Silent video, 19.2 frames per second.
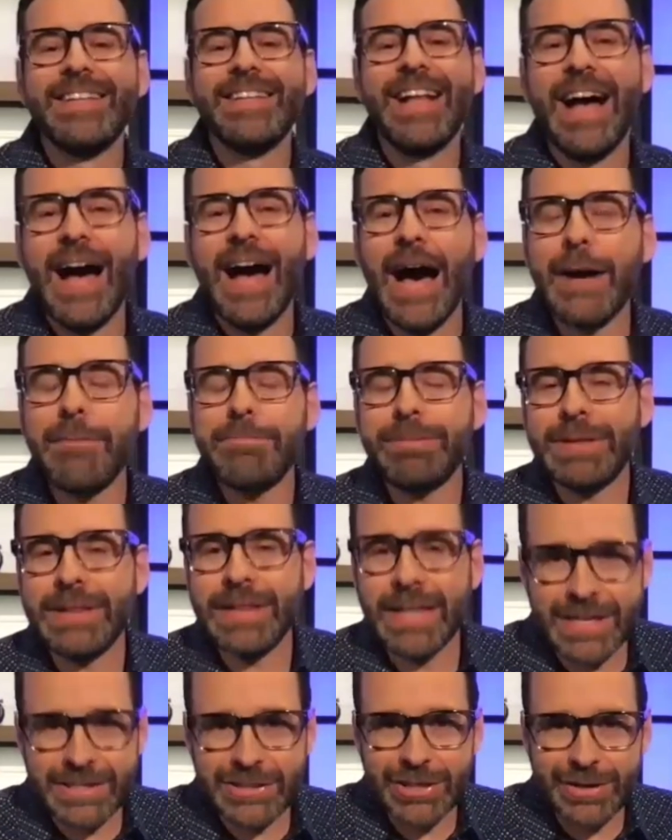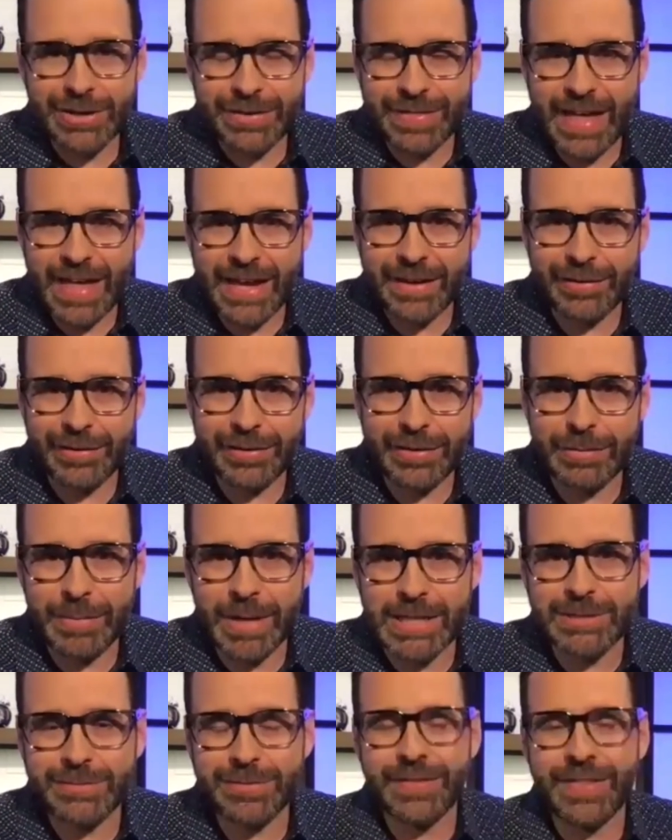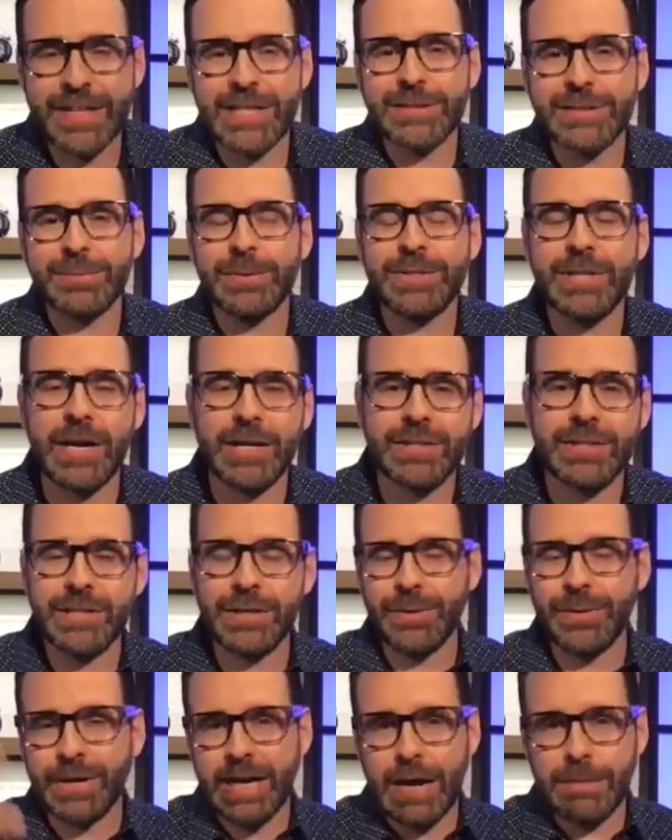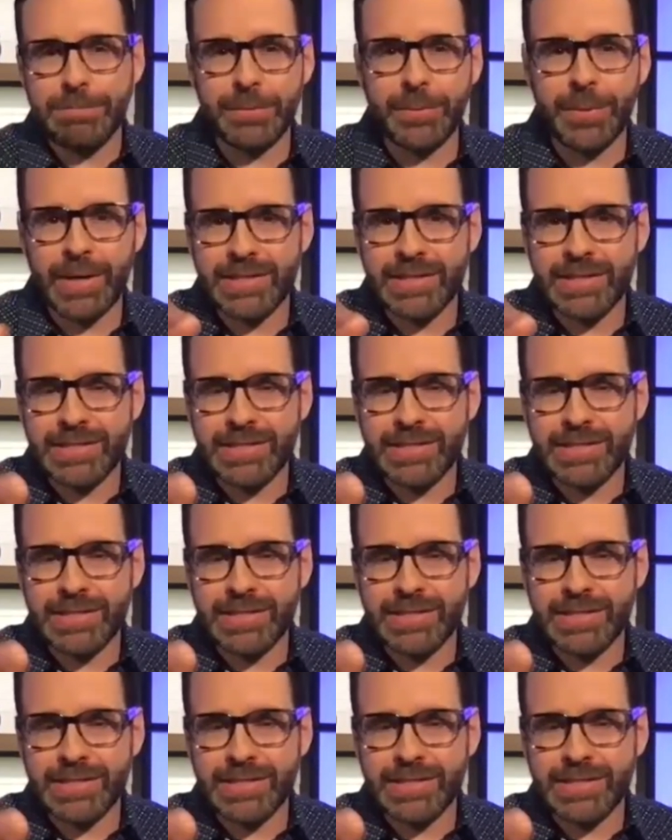A pleasure. Thank you so much for this. We'll talk to you in a couple weeks.